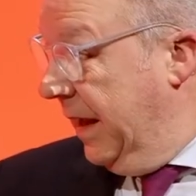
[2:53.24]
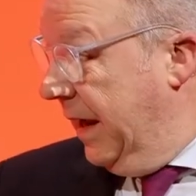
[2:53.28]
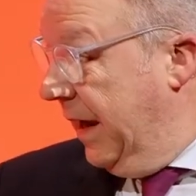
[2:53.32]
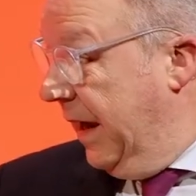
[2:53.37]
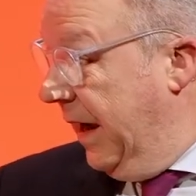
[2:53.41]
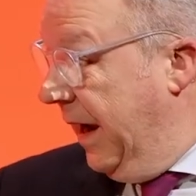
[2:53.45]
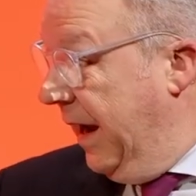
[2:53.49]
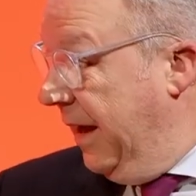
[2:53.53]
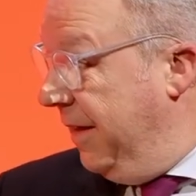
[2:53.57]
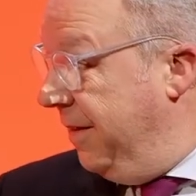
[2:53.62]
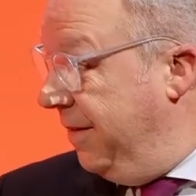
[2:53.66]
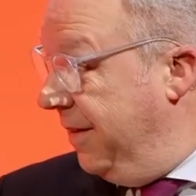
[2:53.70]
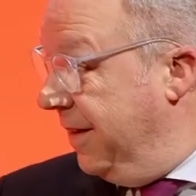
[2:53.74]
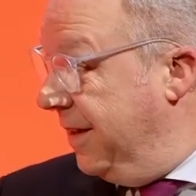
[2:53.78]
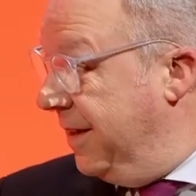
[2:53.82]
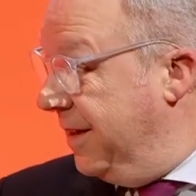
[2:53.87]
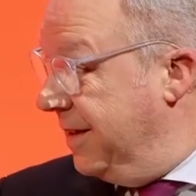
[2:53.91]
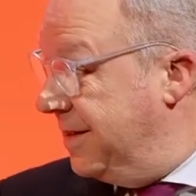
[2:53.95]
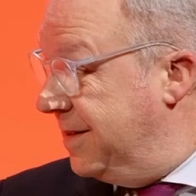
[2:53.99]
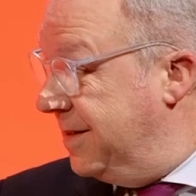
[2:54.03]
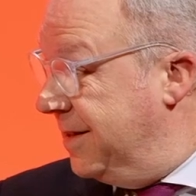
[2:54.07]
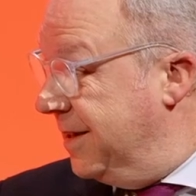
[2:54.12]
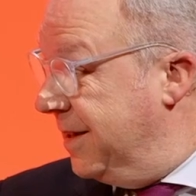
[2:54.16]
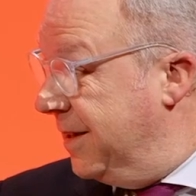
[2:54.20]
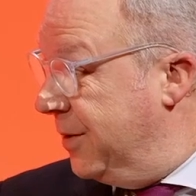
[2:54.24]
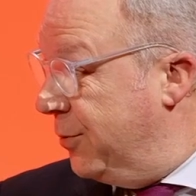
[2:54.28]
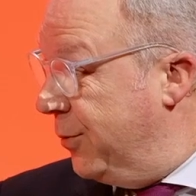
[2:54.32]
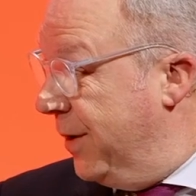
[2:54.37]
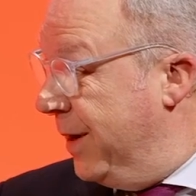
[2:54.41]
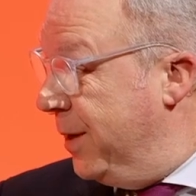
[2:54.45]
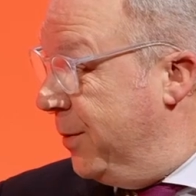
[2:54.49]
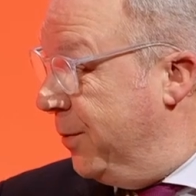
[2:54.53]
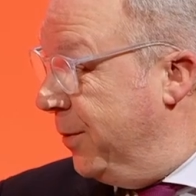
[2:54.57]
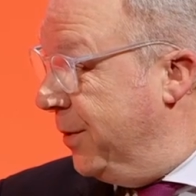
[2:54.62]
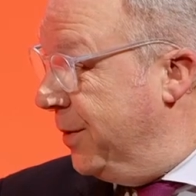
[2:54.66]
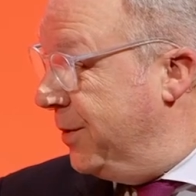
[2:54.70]
I think it's
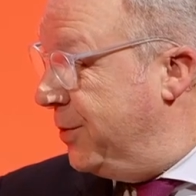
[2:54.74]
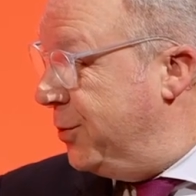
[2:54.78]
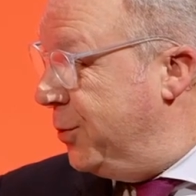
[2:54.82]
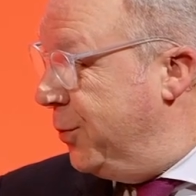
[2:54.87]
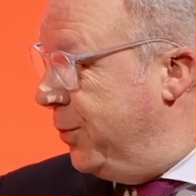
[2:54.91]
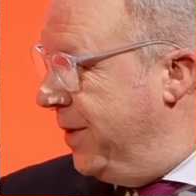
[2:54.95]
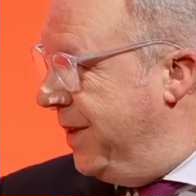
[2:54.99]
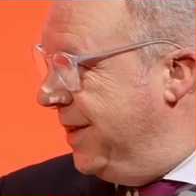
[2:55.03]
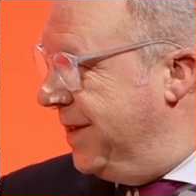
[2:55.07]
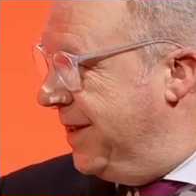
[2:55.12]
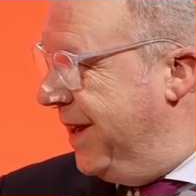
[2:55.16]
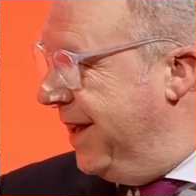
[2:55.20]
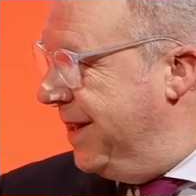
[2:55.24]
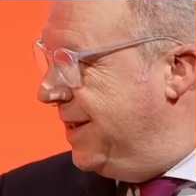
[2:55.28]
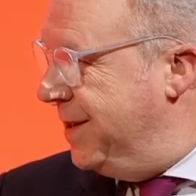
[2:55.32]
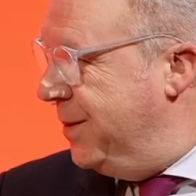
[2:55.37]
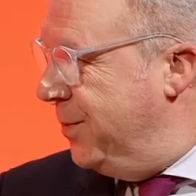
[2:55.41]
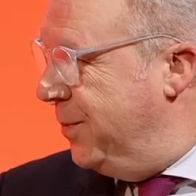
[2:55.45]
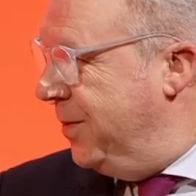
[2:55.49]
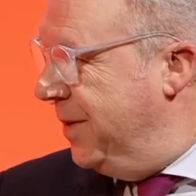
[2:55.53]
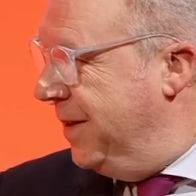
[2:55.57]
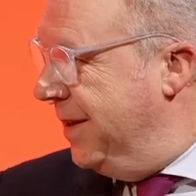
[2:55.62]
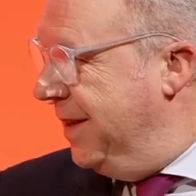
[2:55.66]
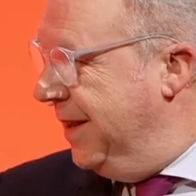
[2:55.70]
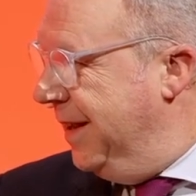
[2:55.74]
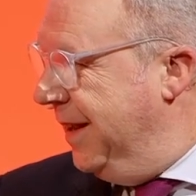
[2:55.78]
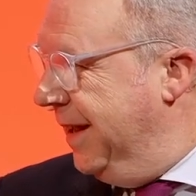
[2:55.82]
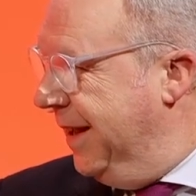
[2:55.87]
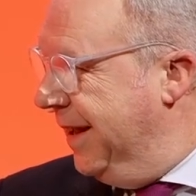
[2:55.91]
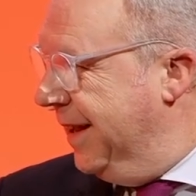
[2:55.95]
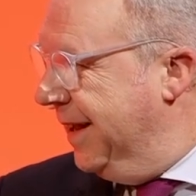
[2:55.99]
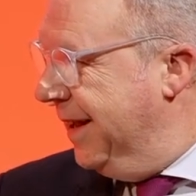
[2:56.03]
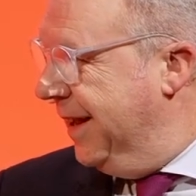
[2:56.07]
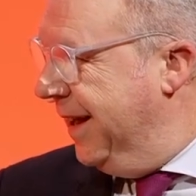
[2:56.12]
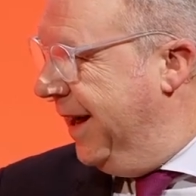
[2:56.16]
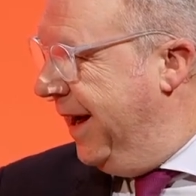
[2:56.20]
incredible to be at ITB.
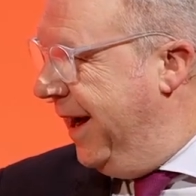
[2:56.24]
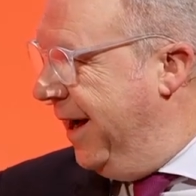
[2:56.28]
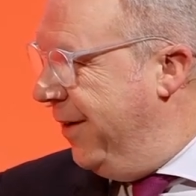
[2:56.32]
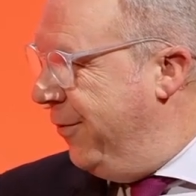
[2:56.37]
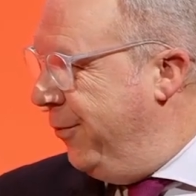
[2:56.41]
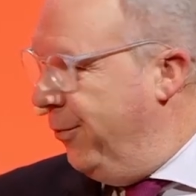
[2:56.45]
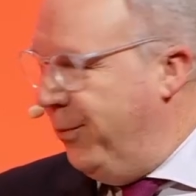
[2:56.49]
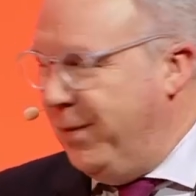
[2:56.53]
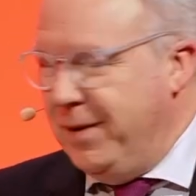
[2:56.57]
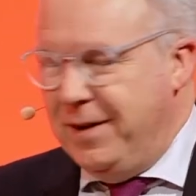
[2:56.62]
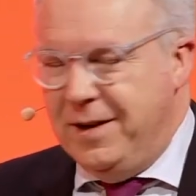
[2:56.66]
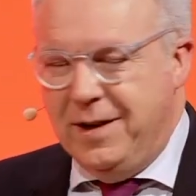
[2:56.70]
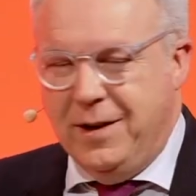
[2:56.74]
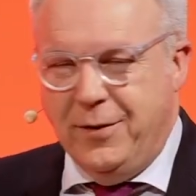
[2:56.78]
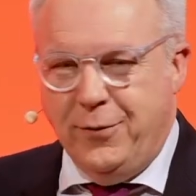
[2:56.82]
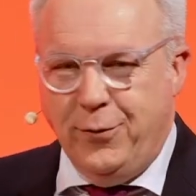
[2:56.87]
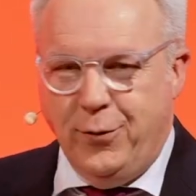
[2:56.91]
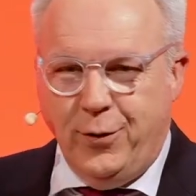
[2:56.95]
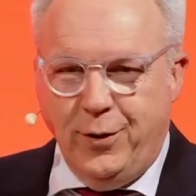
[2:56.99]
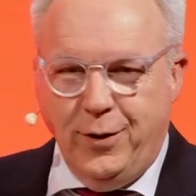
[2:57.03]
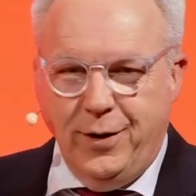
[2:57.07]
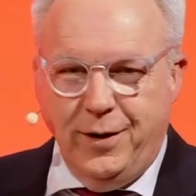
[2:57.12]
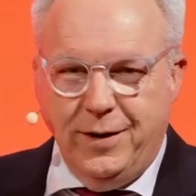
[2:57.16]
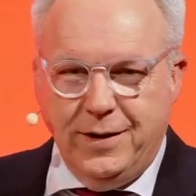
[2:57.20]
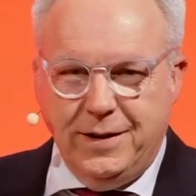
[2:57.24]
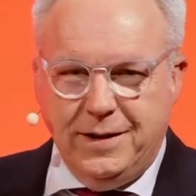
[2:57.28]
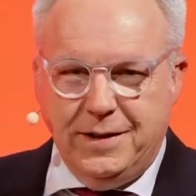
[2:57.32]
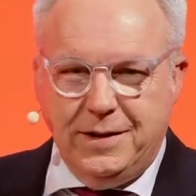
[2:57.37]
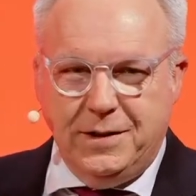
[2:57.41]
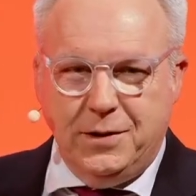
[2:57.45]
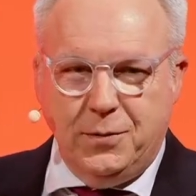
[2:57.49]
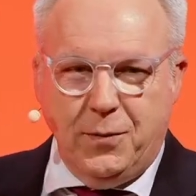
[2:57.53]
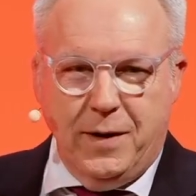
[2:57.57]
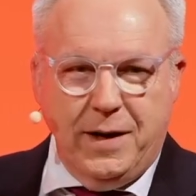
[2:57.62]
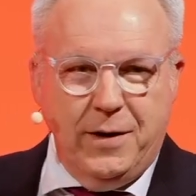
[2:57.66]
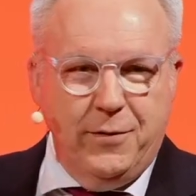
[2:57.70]
I've been here for
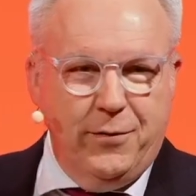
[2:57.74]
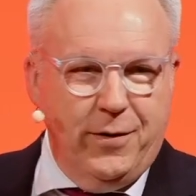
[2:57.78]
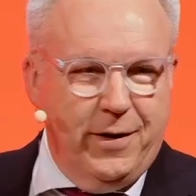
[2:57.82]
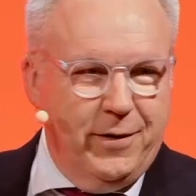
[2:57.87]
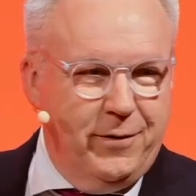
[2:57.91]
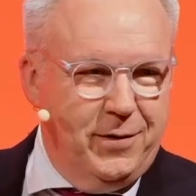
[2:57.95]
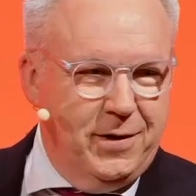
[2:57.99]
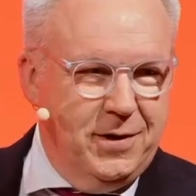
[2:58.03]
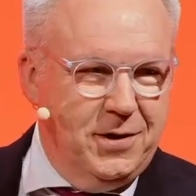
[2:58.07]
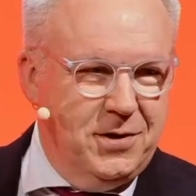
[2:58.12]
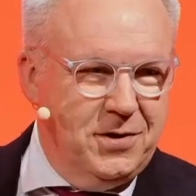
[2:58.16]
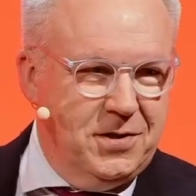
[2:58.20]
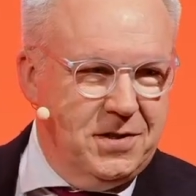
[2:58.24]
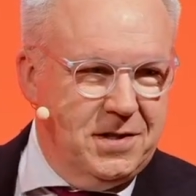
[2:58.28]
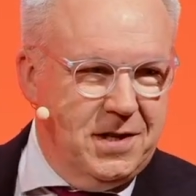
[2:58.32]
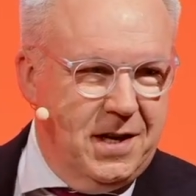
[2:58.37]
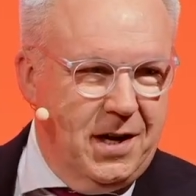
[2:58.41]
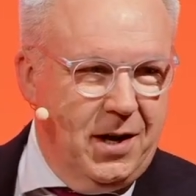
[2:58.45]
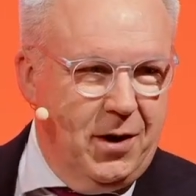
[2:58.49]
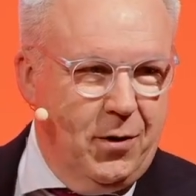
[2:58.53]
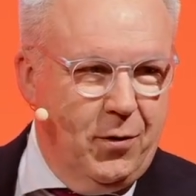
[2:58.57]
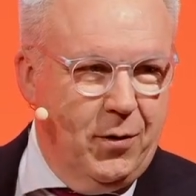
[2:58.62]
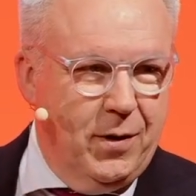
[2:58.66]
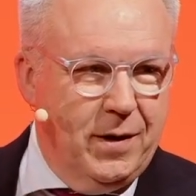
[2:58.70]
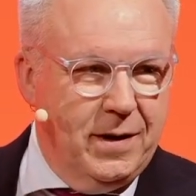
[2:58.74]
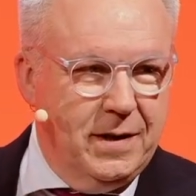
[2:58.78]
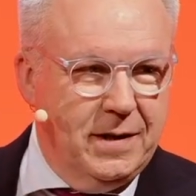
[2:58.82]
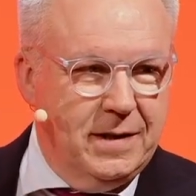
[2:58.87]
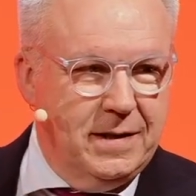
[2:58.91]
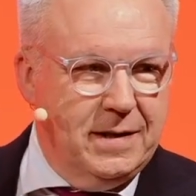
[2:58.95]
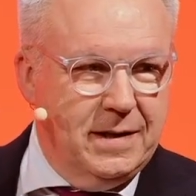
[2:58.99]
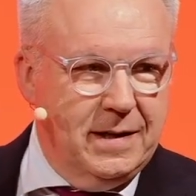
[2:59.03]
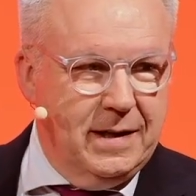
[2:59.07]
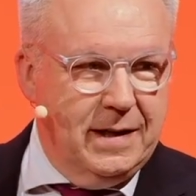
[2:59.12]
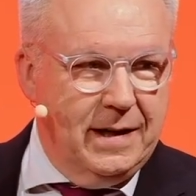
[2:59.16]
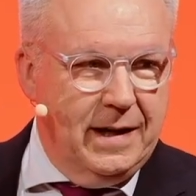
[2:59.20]
25 years now, and
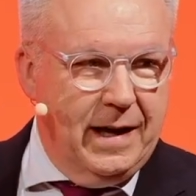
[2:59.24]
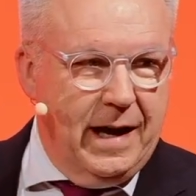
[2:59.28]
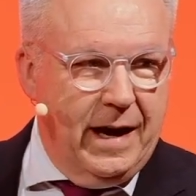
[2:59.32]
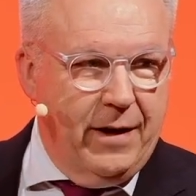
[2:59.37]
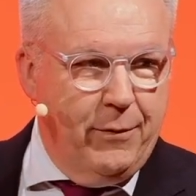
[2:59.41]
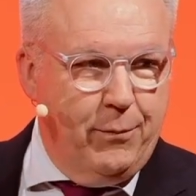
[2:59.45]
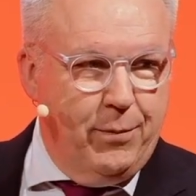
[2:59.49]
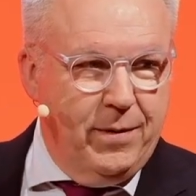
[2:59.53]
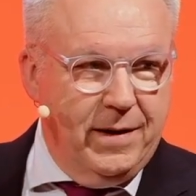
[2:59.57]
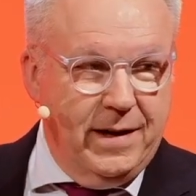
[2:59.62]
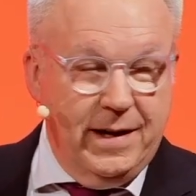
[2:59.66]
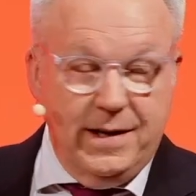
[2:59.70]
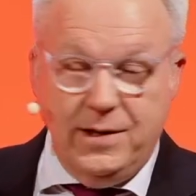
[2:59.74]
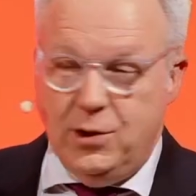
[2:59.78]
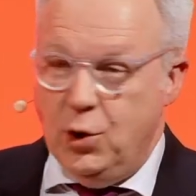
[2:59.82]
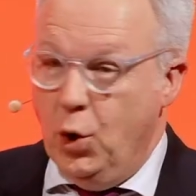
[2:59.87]
I've been at the